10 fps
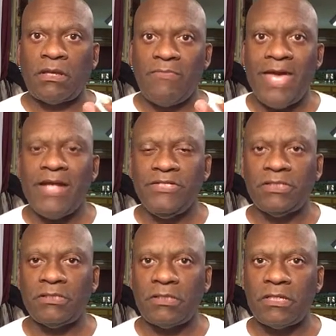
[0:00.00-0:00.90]

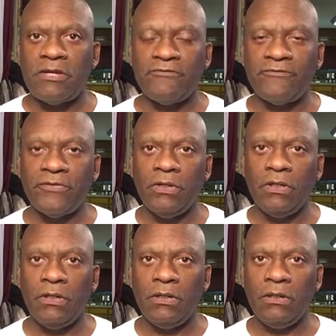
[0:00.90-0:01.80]
Imagine if
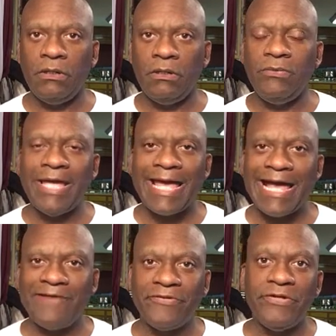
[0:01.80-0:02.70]
we
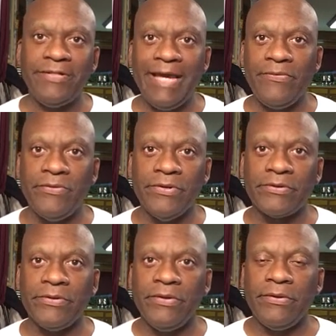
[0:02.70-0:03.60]
have a
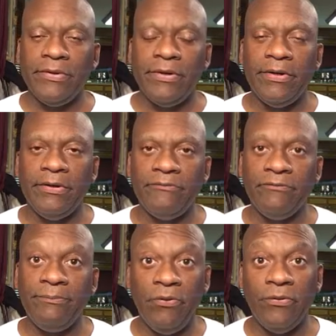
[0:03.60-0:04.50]
network of
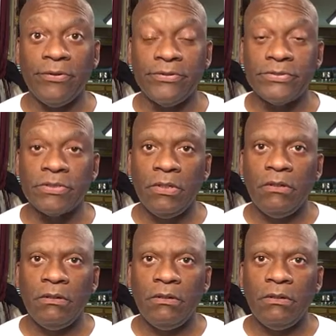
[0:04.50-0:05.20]
reporters